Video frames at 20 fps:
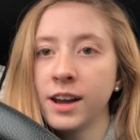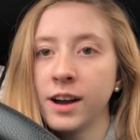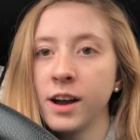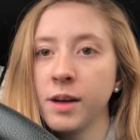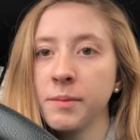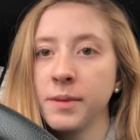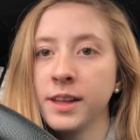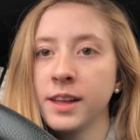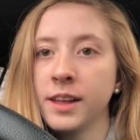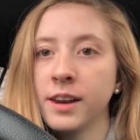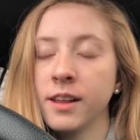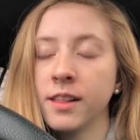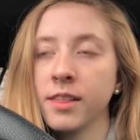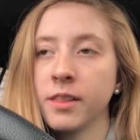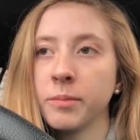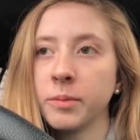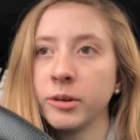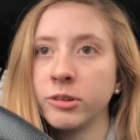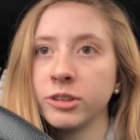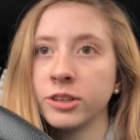now I'm in
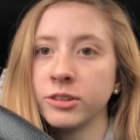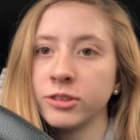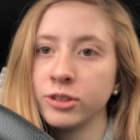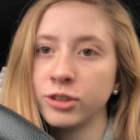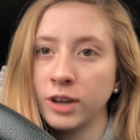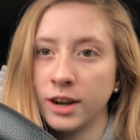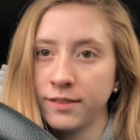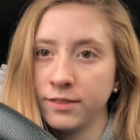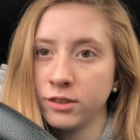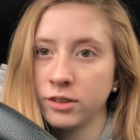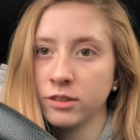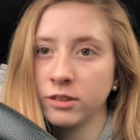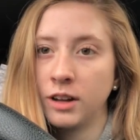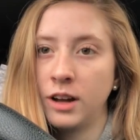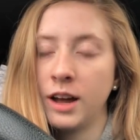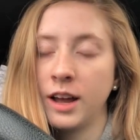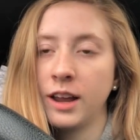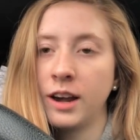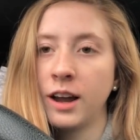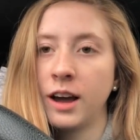the Bojangles drive-thru
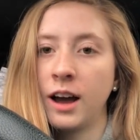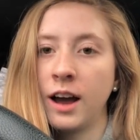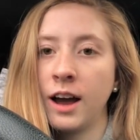line.